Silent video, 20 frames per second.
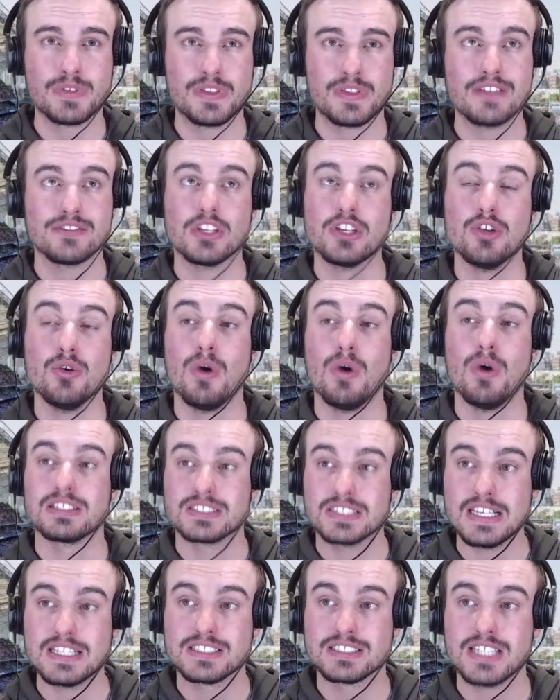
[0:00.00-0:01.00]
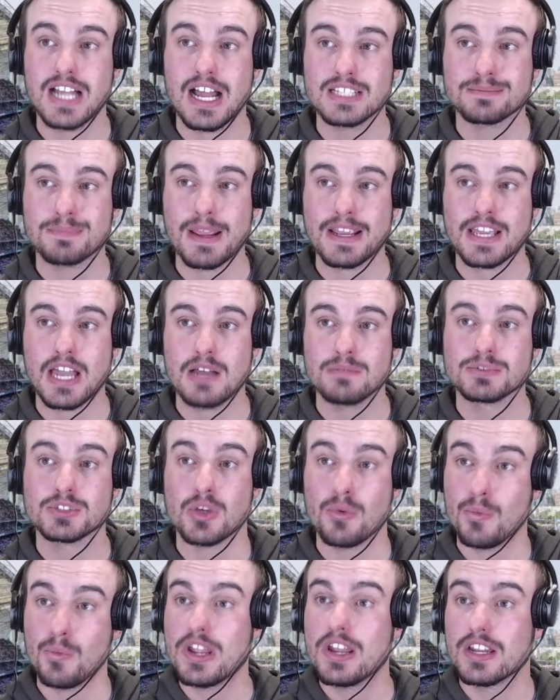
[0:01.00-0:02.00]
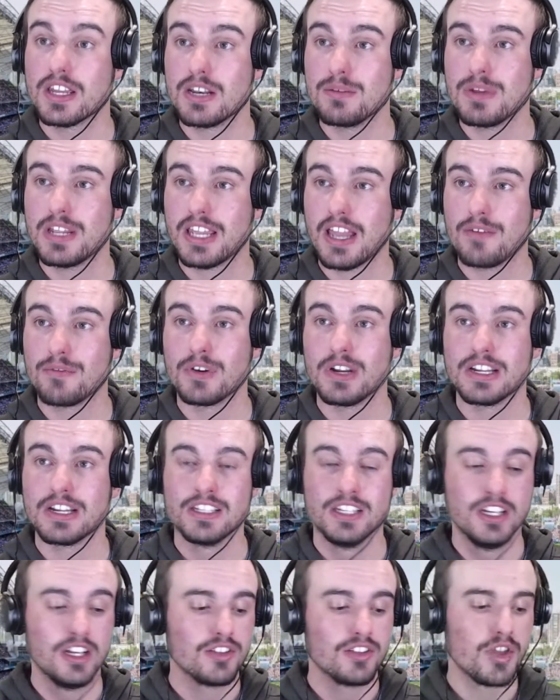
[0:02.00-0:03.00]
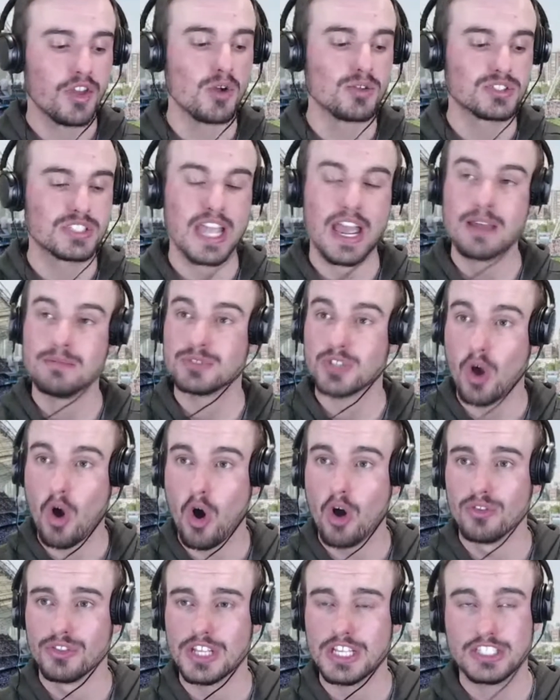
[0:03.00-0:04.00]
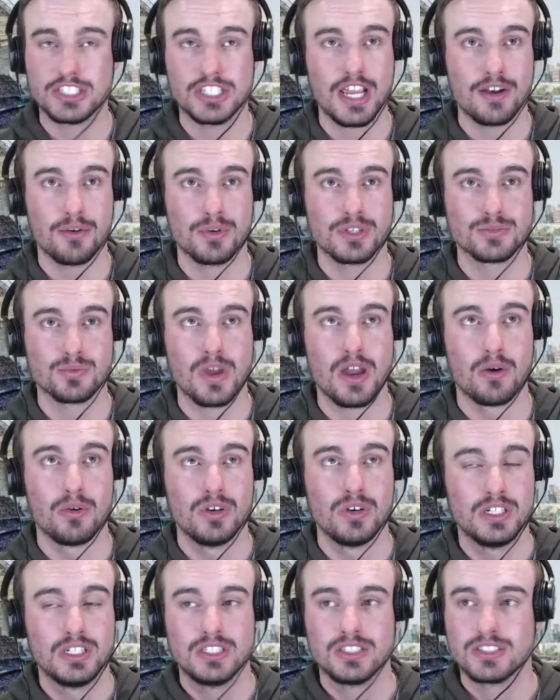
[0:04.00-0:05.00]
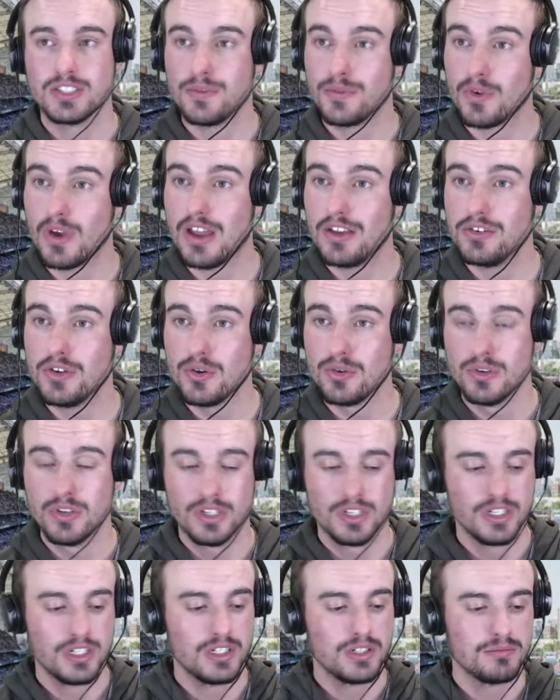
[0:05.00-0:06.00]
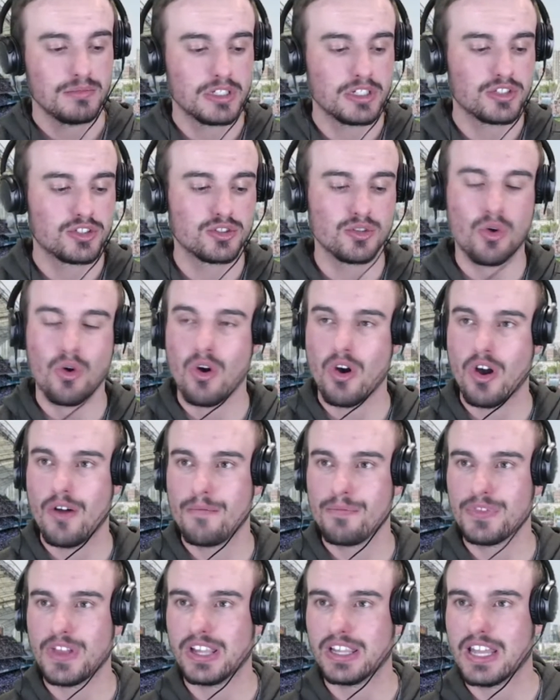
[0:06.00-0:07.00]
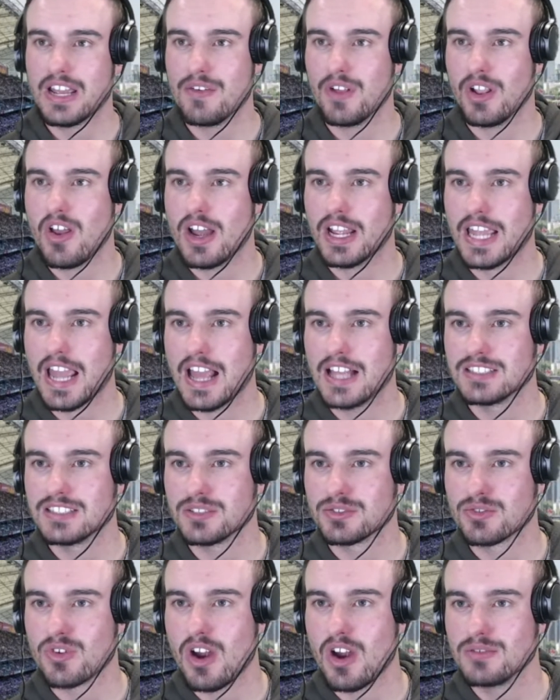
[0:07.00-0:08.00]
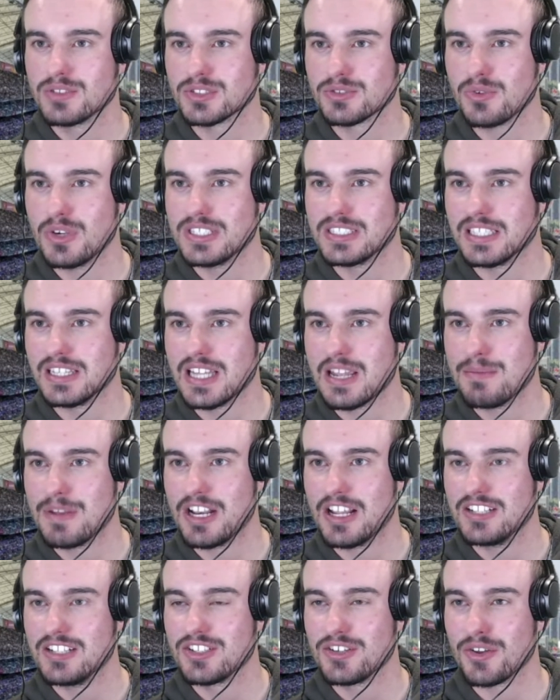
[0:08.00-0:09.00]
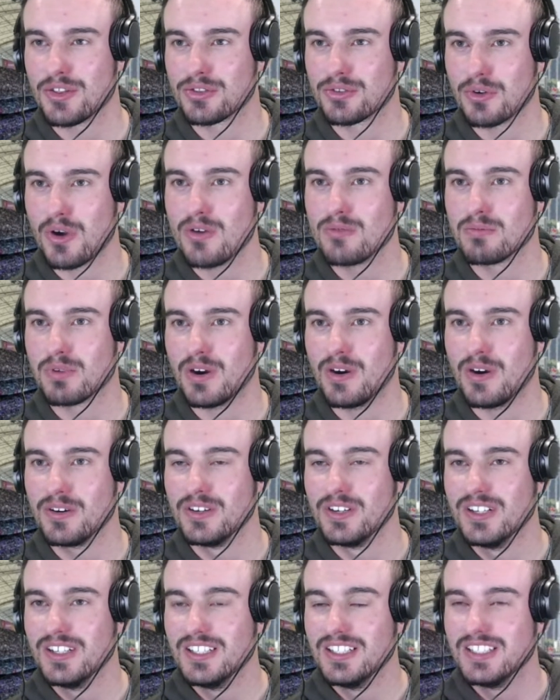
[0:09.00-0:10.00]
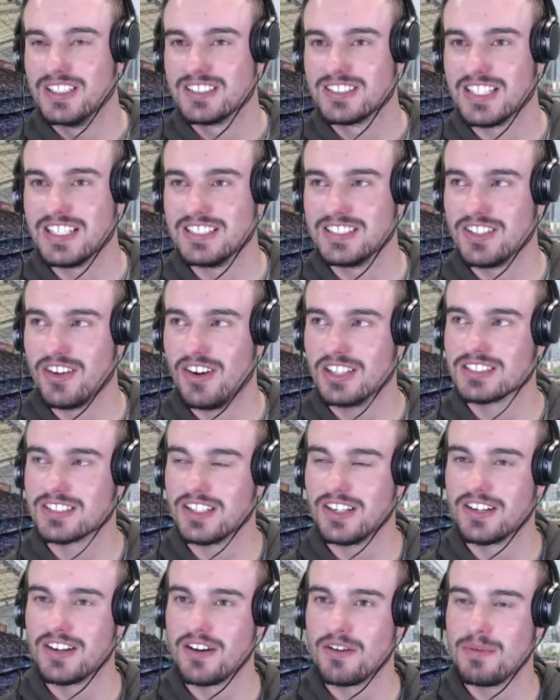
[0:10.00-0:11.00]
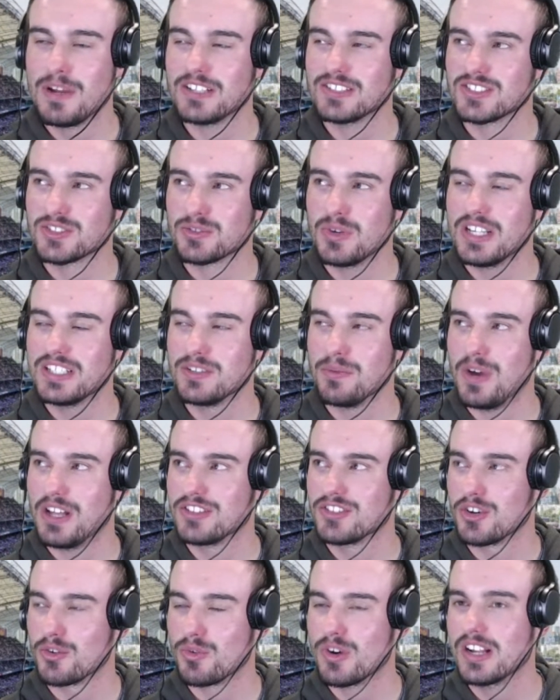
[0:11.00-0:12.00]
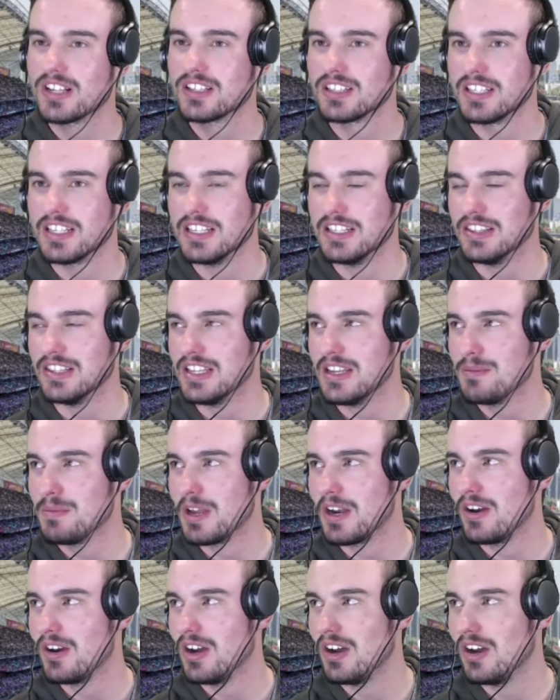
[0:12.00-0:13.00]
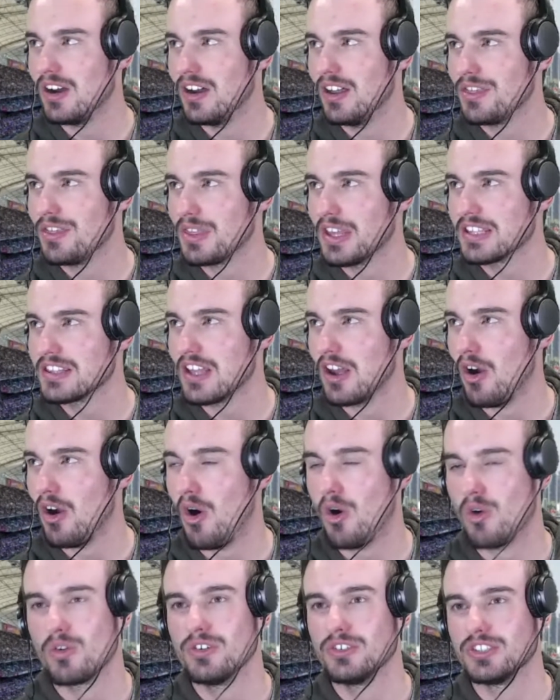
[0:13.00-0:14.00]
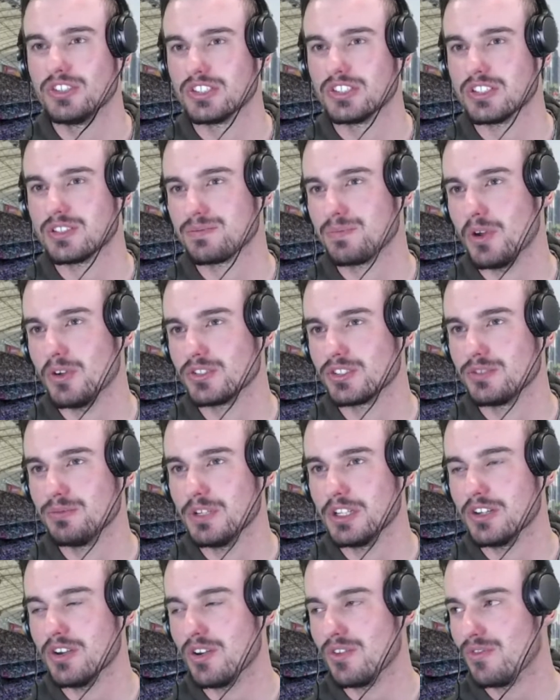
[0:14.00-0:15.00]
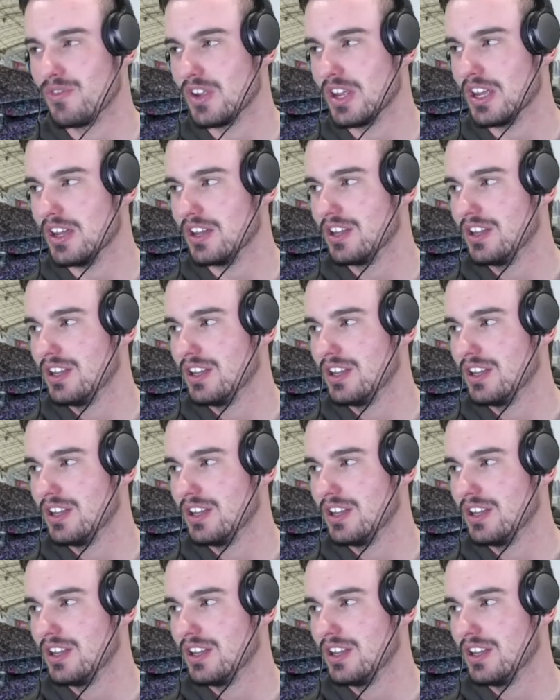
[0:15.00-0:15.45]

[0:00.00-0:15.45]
that, the URC starts back up, so we are going to be covering those games on the channel as well. So if you are new, be sure to leave a like and subscribe. Squeeze a lemon into your throat, bro. Says Yikes. I don't know about squeezing one directly in there, but I think that oranges are supposed to be good for you